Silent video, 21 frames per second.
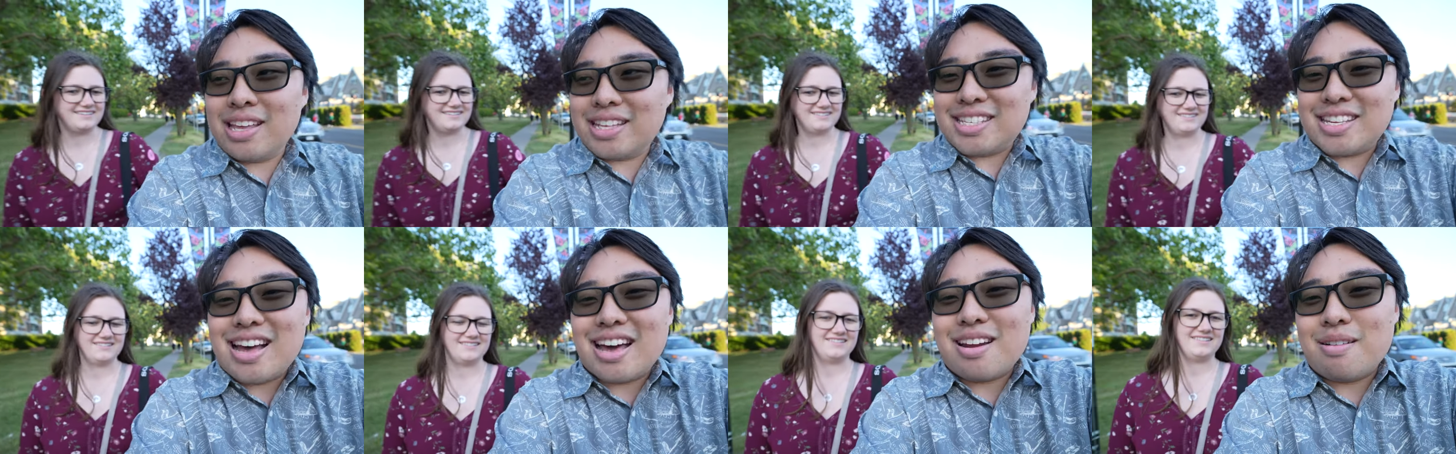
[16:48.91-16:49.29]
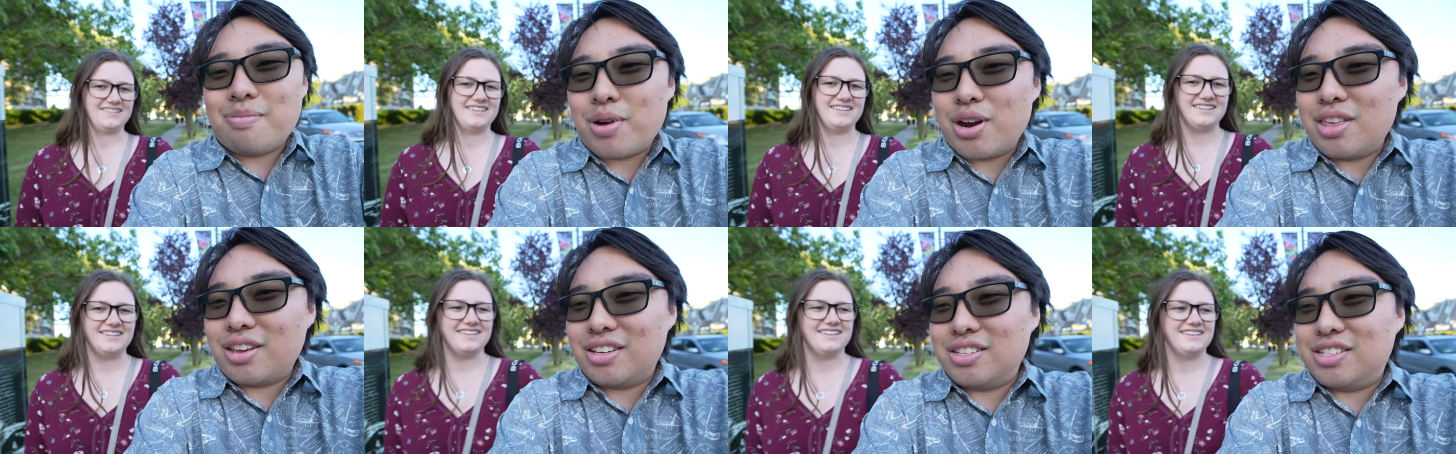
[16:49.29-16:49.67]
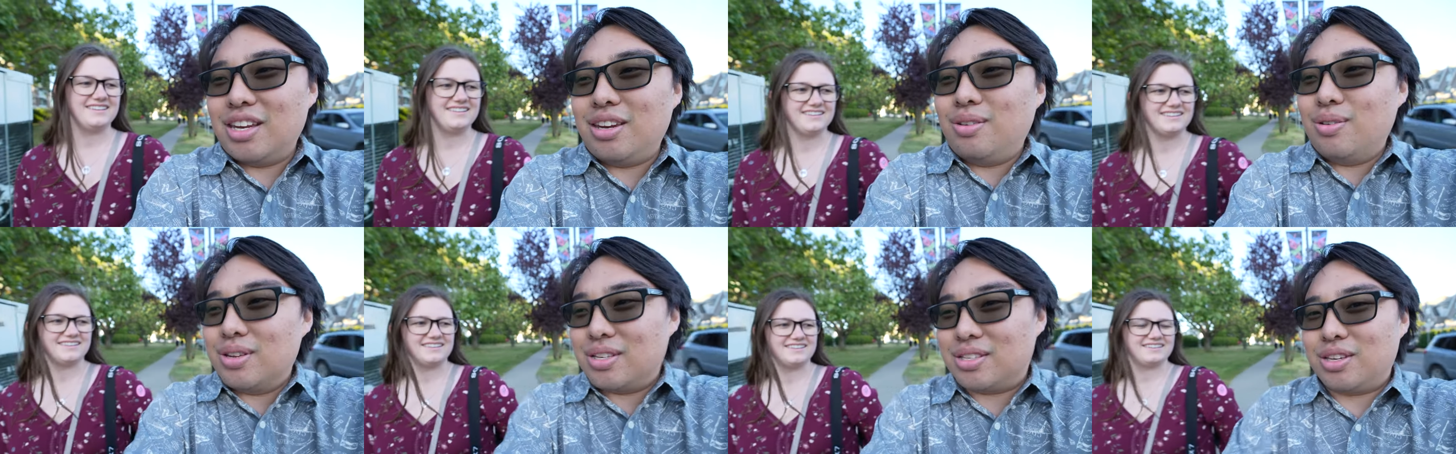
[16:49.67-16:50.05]
Speaker 1: it's not a part of the
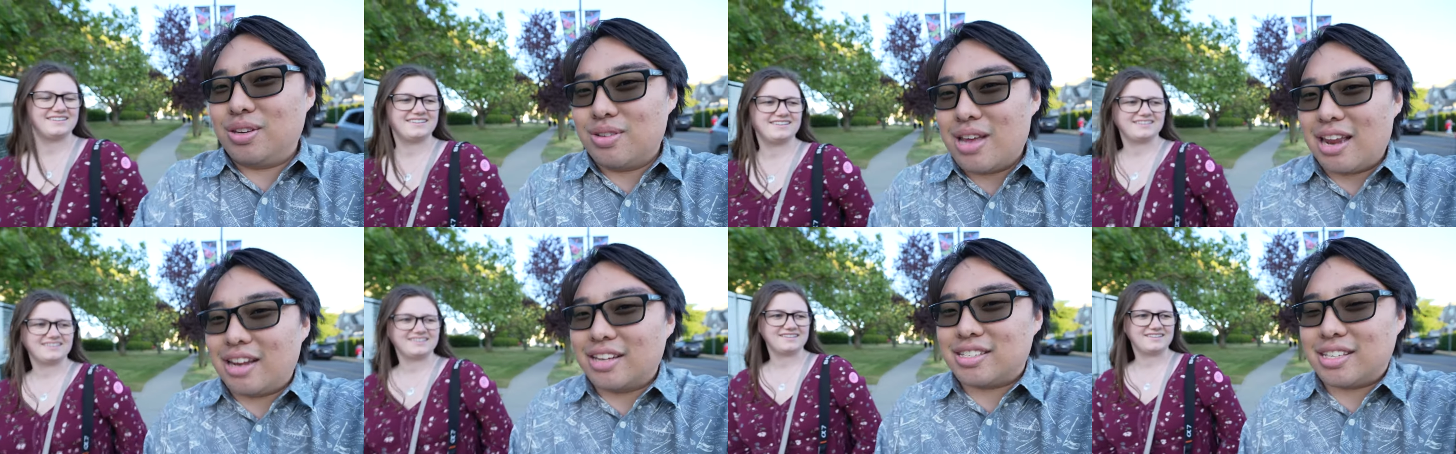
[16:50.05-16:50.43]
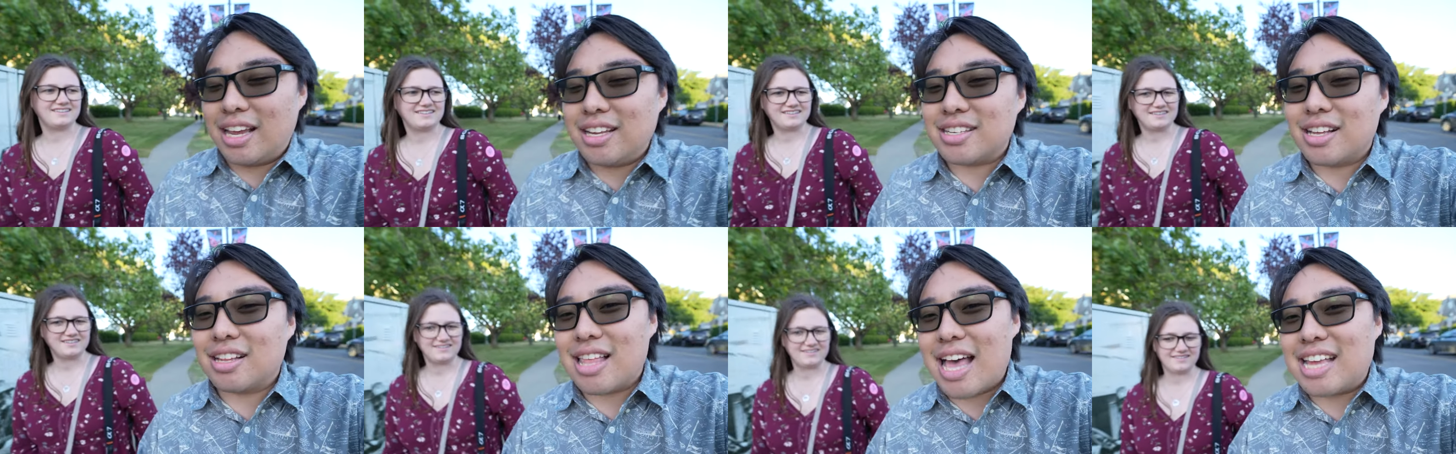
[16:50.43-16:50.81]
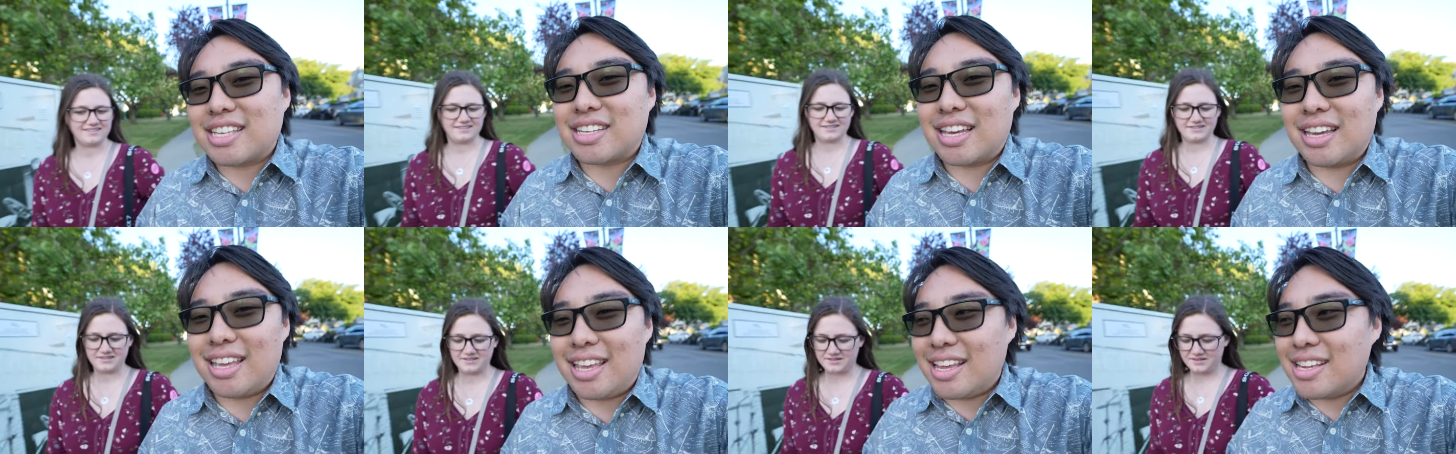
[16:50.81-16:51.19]
continuous United States.
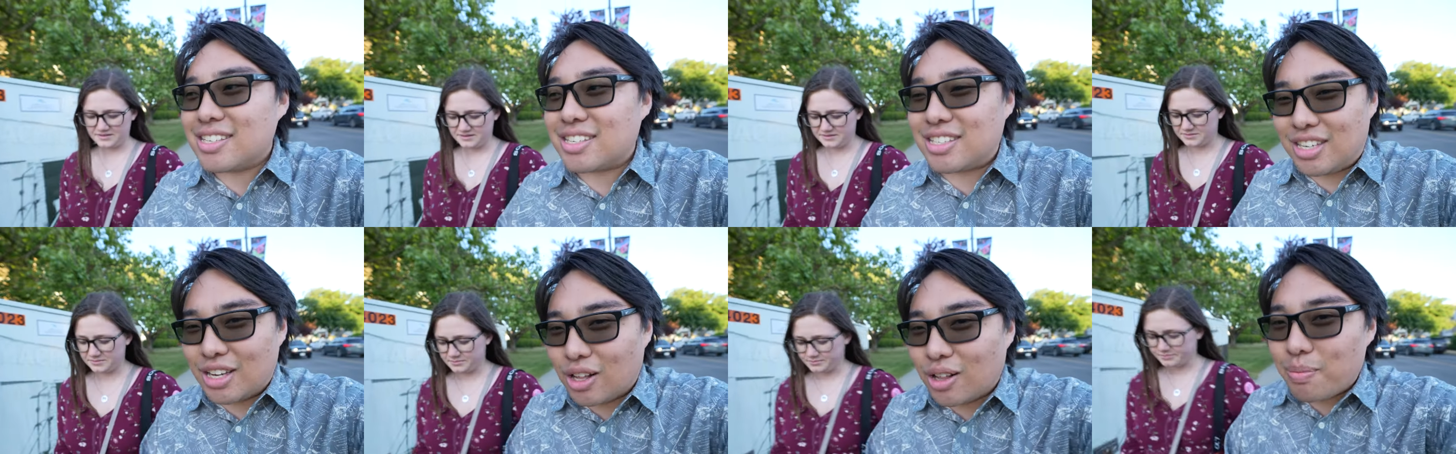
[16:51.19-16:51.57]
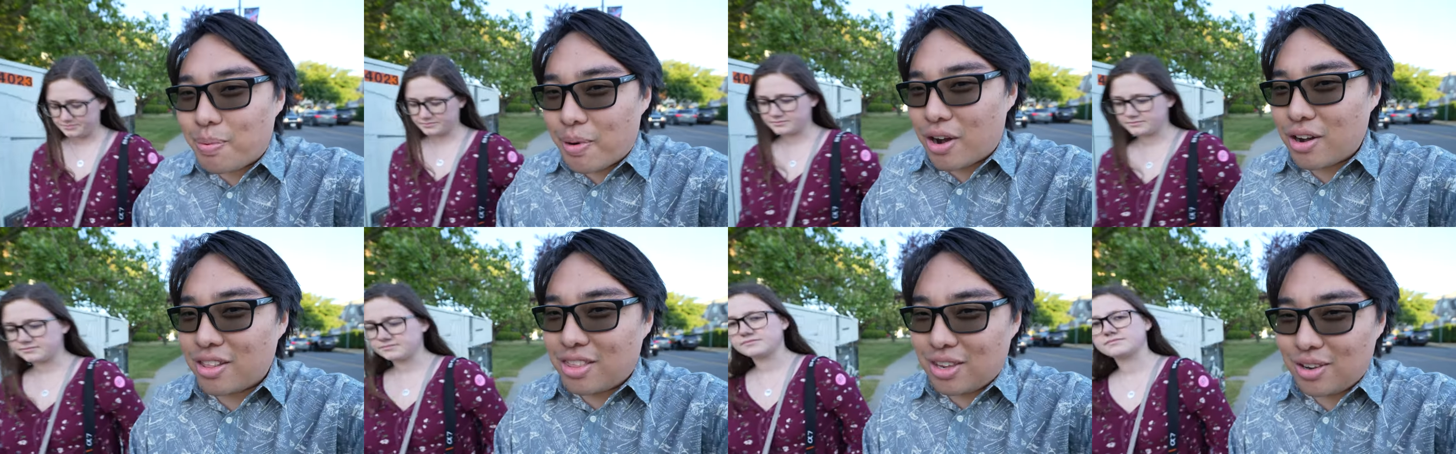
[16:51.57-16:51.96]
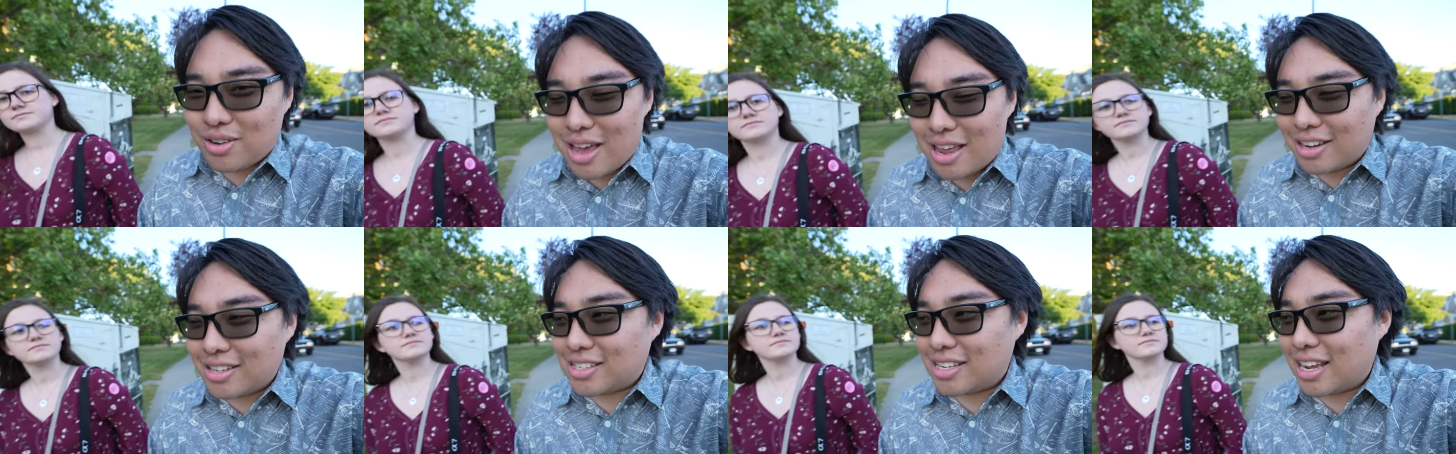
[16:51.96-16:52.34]
Alaska is still part of the United